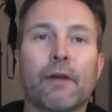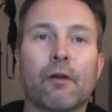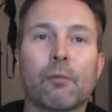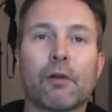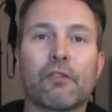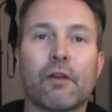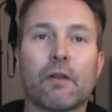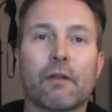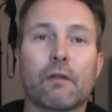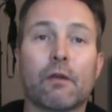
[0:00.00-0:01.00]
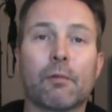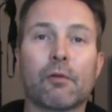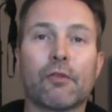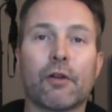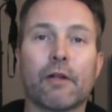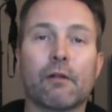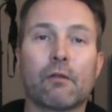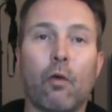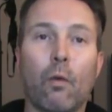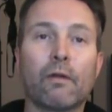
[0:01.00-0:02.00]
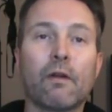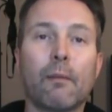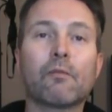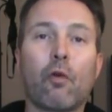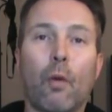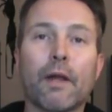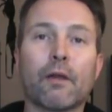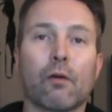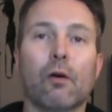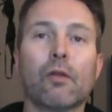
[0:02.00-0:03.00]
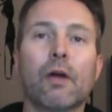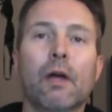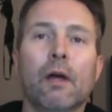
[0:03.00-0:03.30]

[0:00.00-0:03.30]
I know I'm going to sound like a typical dumb 20 year old,